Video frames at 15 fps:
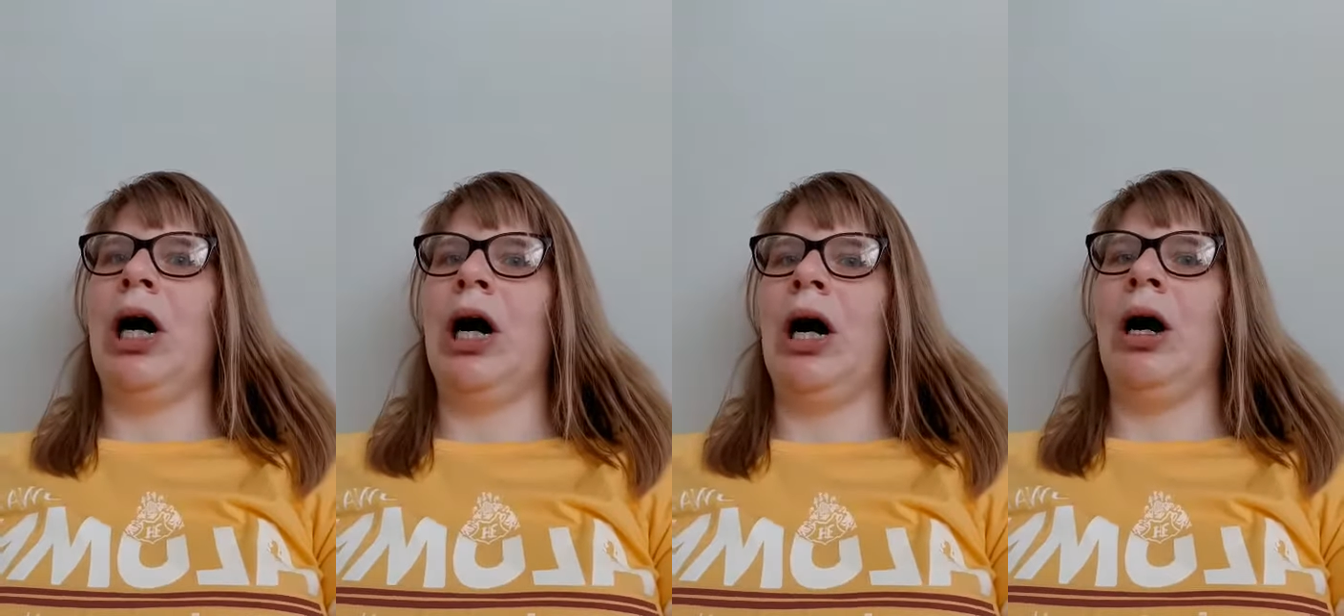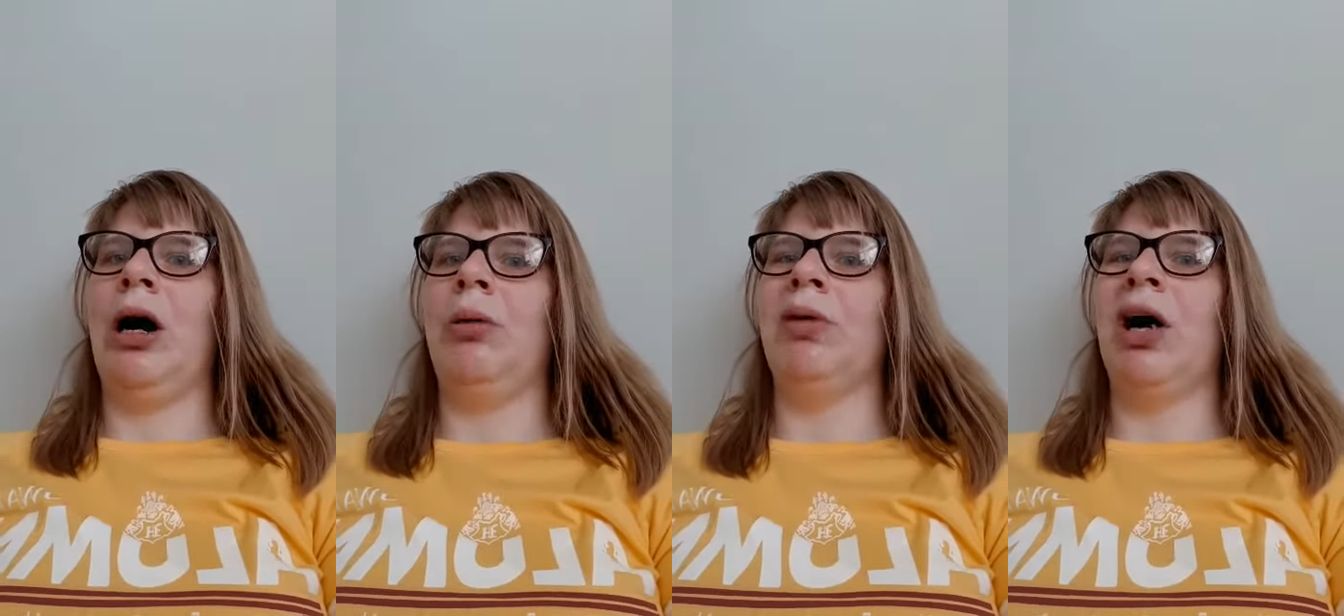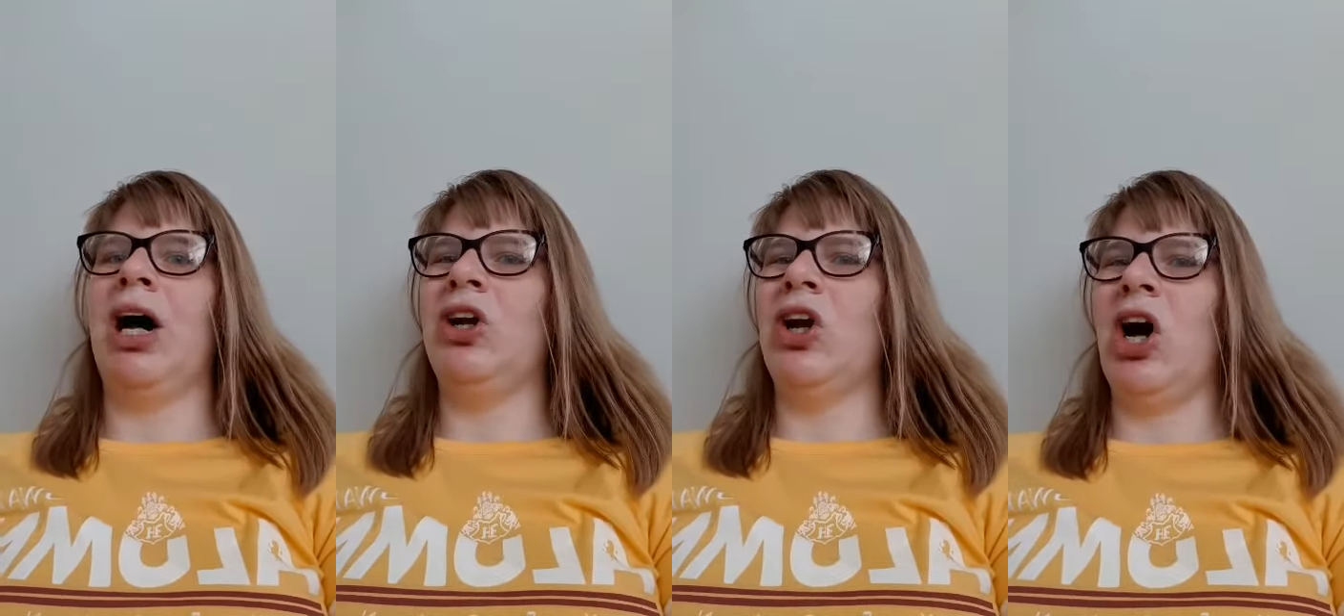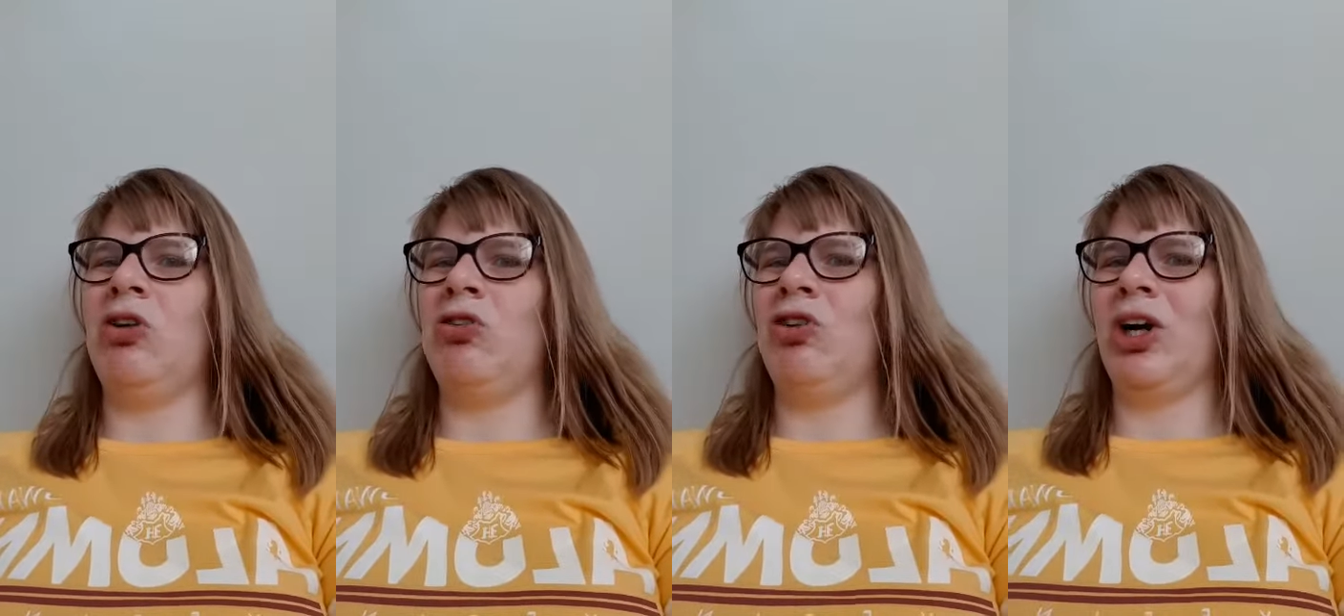I'm
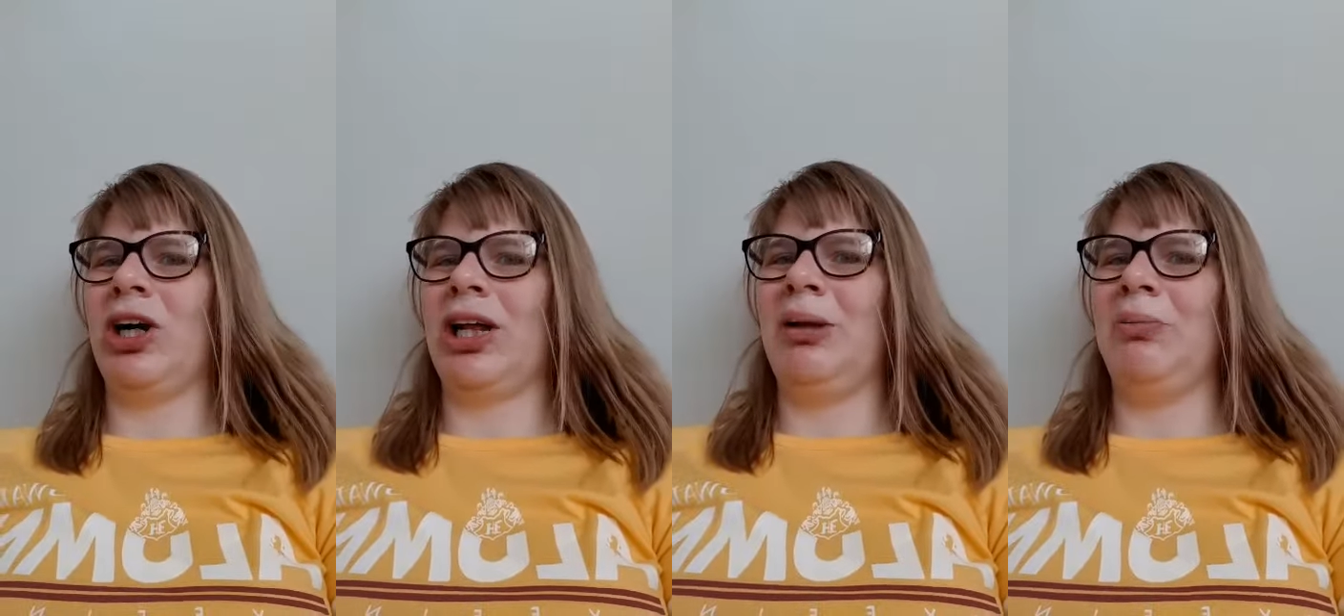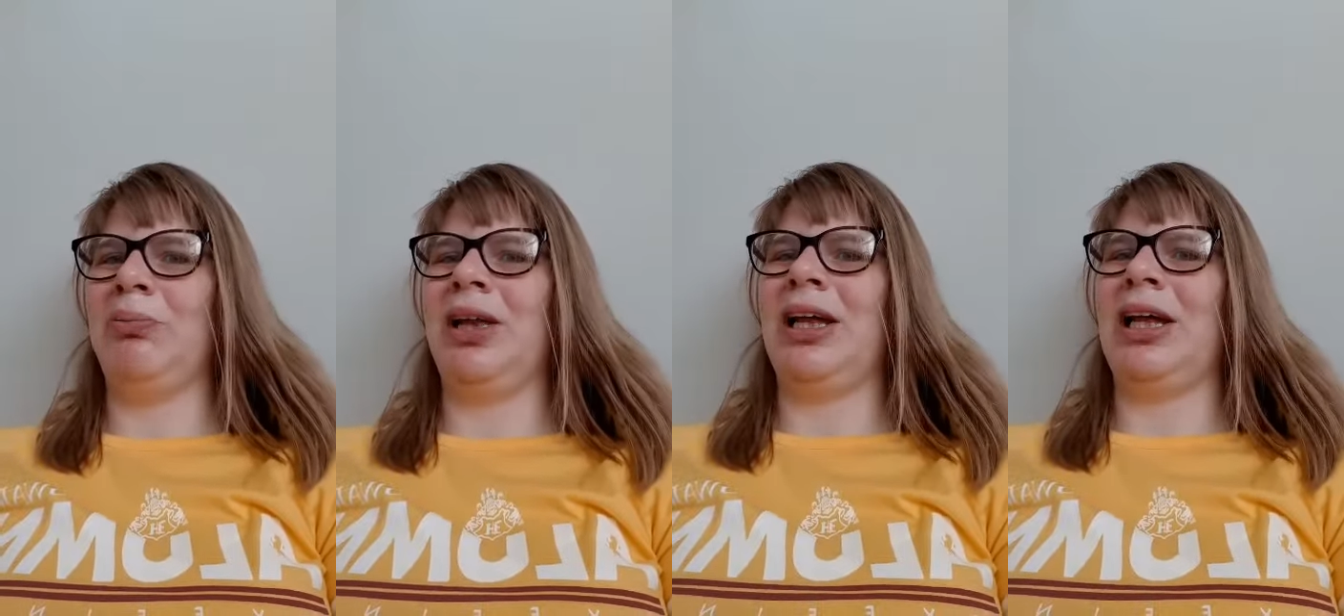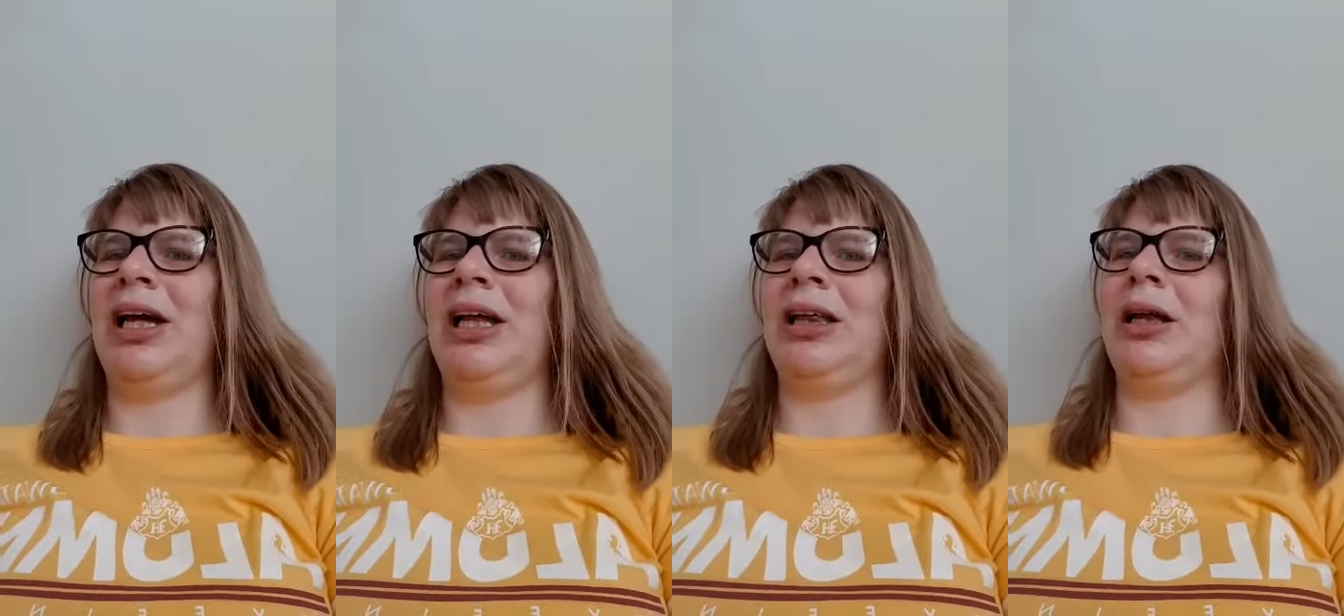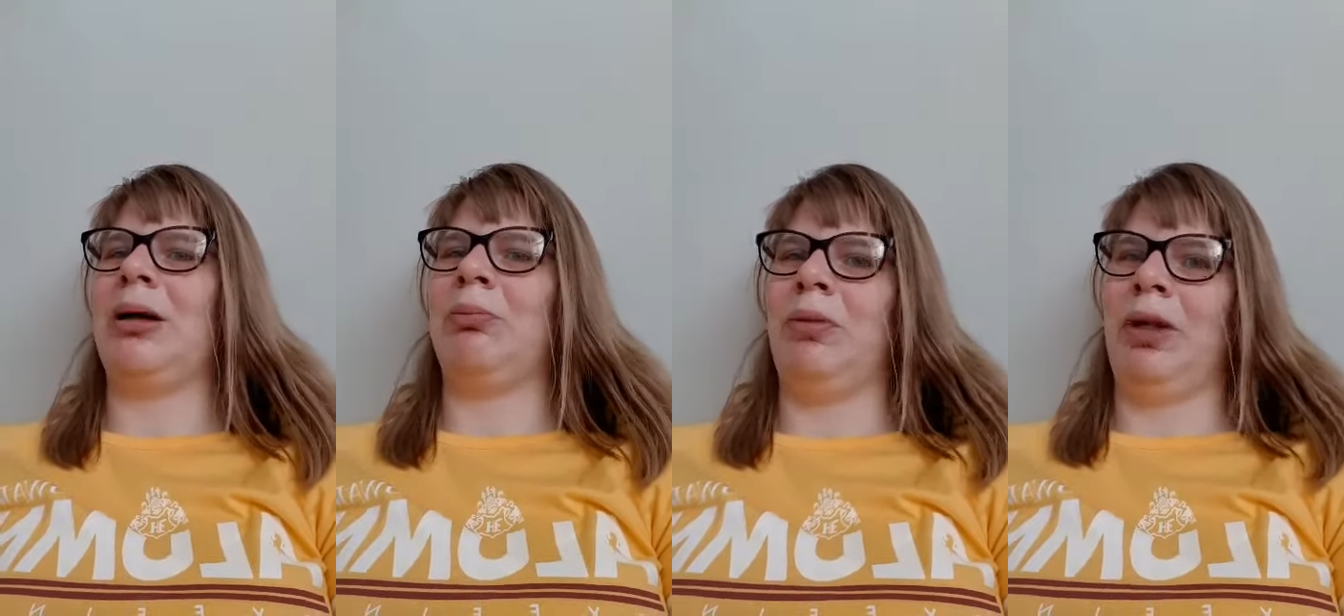not working
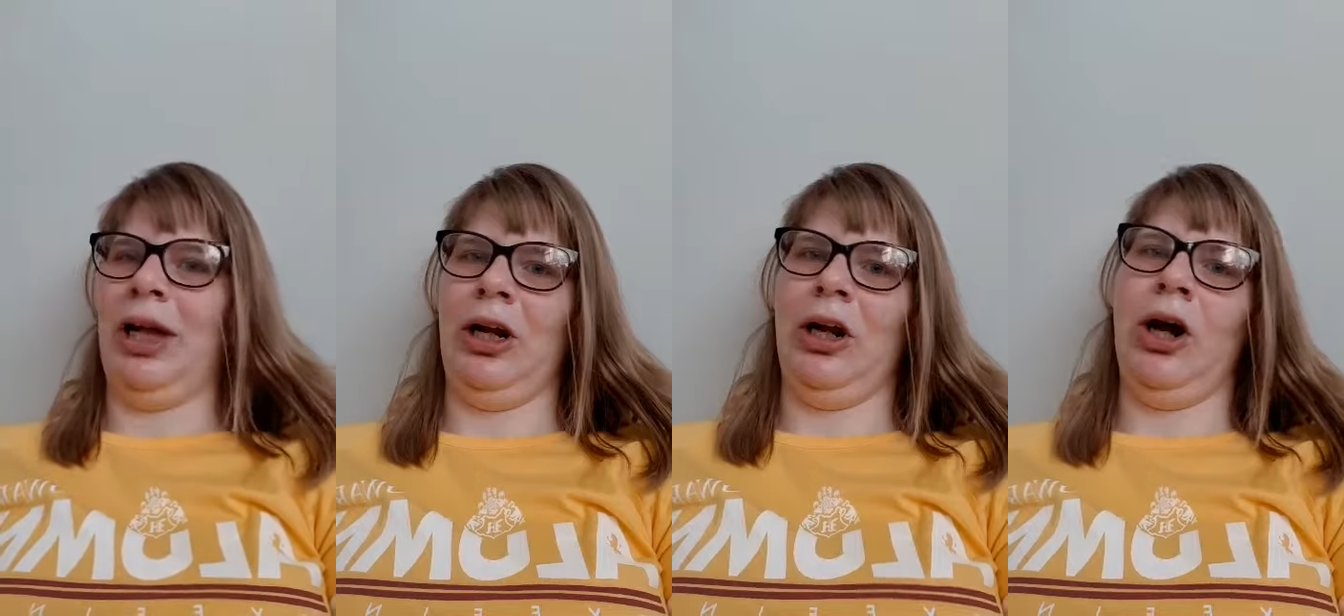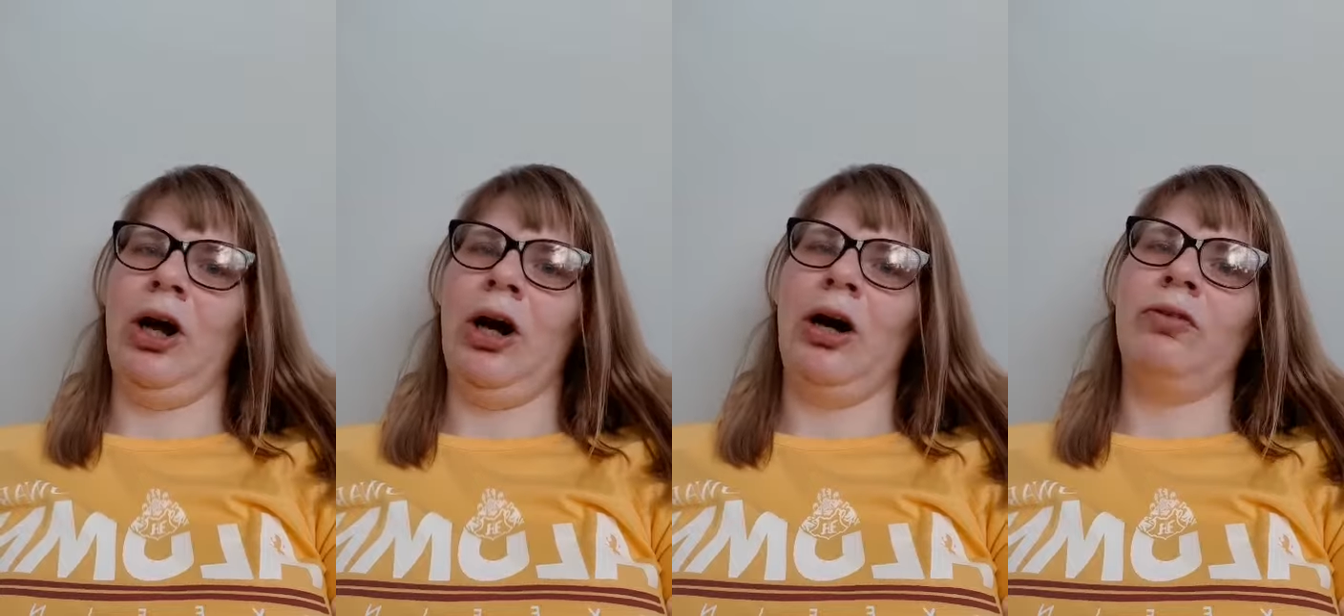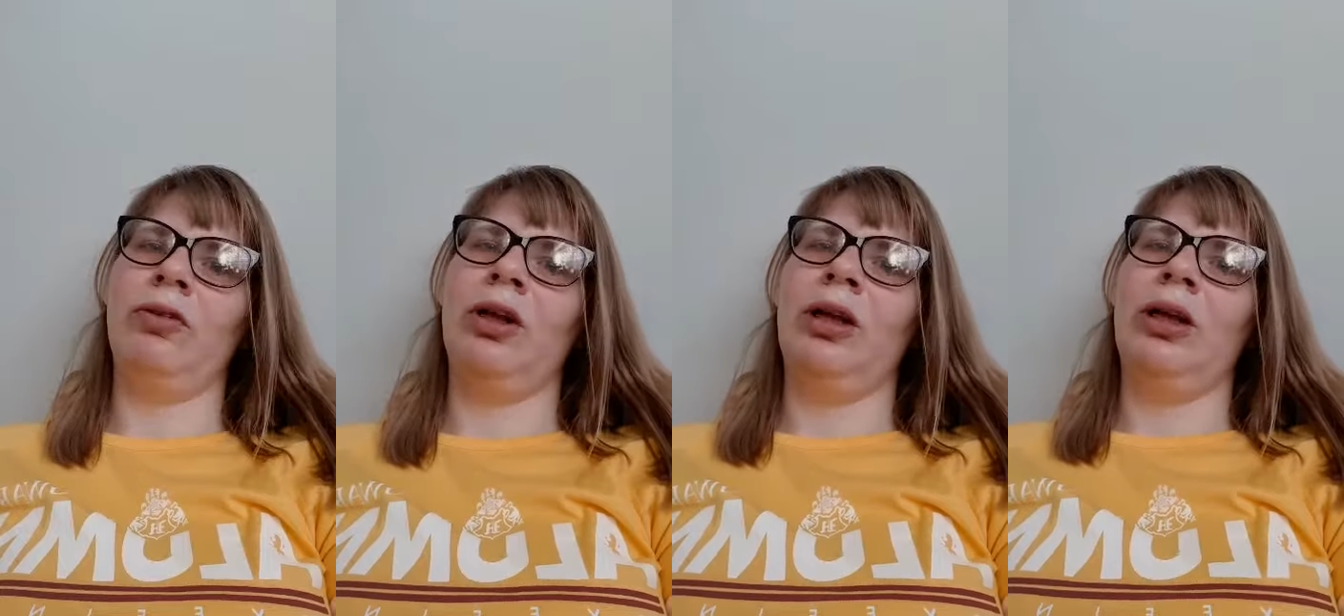because I'm laid off.